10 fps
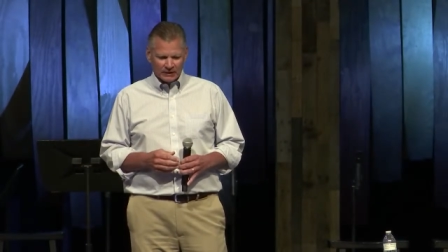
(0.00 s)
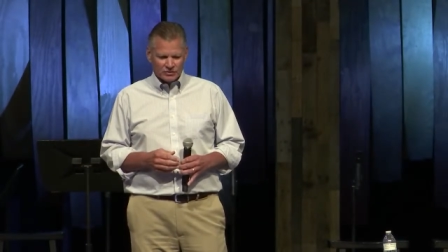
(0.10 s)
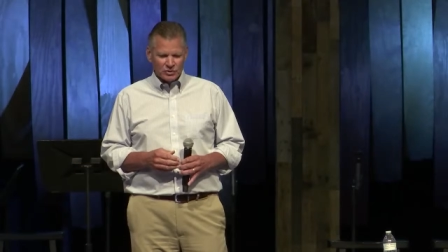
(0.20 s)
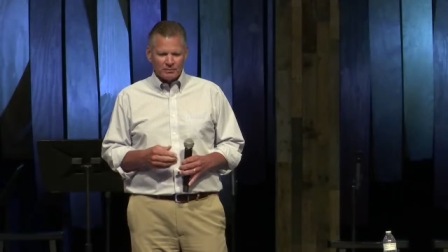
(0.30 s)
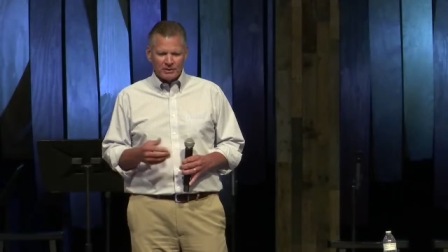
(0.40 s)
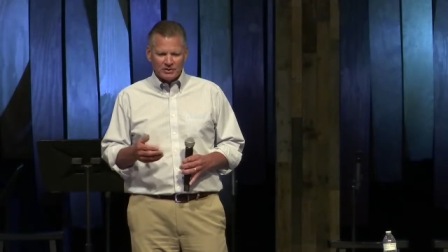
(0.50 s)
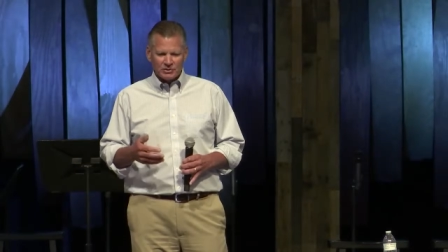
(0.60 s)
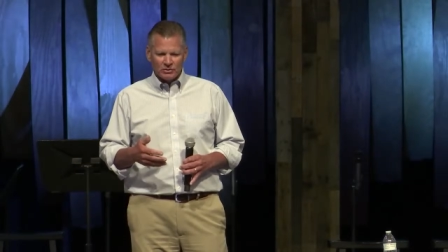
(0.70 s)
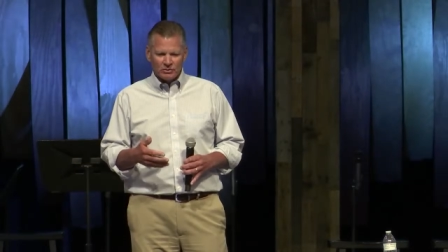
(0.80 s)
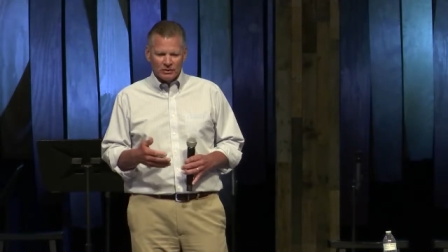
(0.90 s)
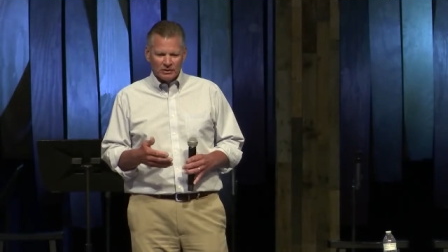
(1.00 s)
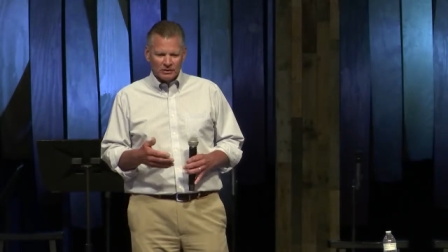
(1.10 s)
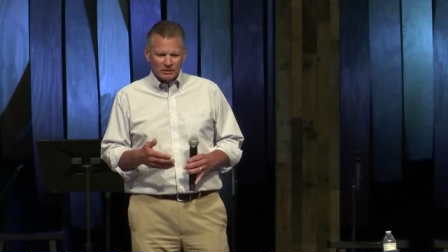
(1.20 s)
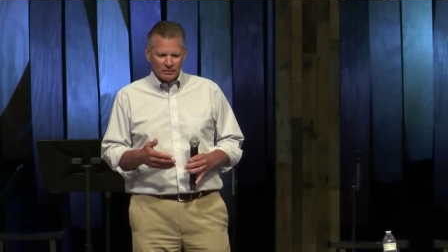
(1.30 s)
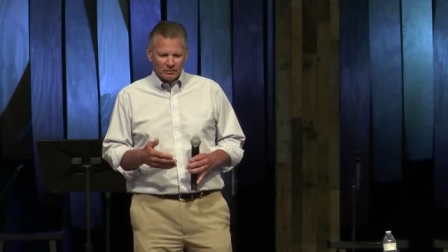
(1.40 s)
took me to
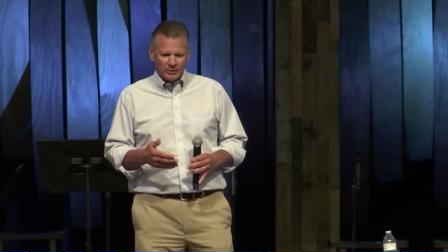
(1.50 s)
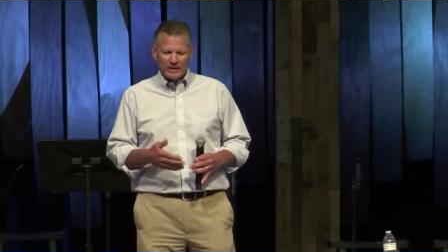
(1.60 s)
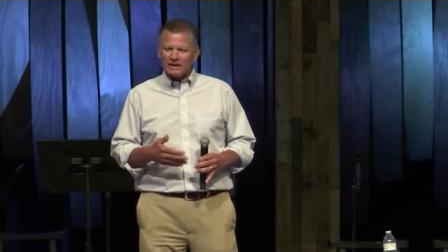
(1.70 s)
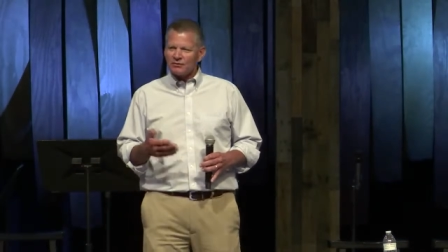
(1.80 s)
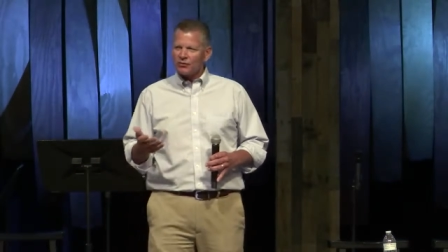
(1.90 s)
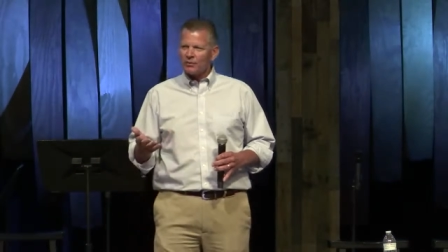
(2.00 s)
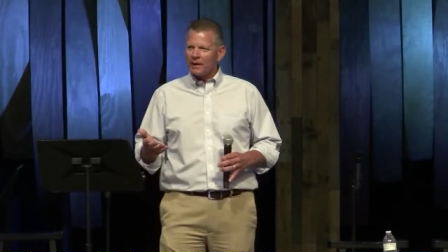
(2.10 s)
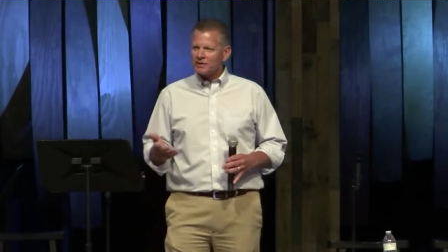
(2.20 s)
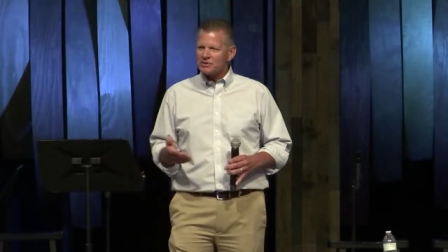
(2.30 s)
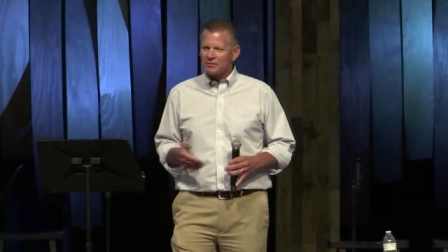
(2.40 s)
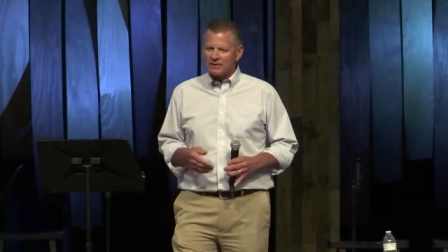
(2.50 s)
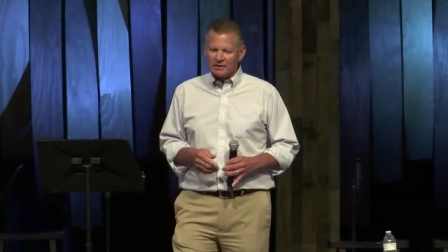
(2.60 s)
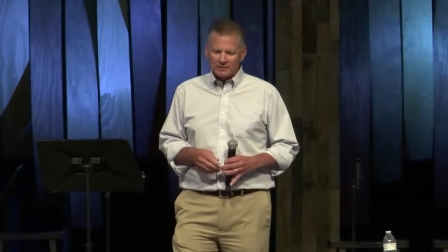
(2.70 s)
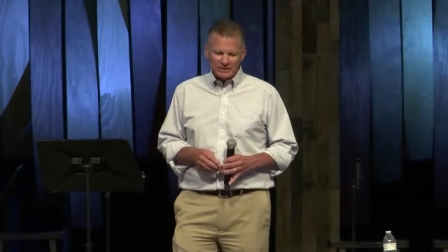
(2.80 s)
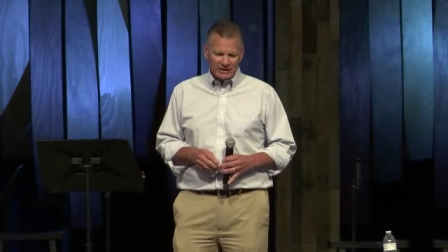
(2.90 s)
being in formation to become
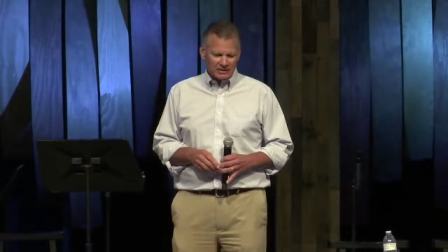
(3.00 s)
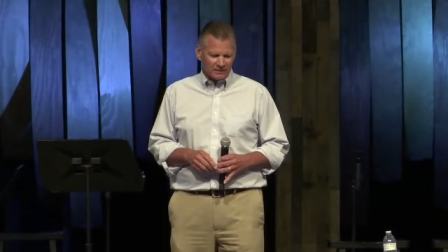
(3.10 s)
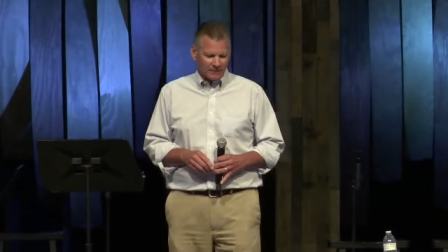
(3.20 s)
a deacon.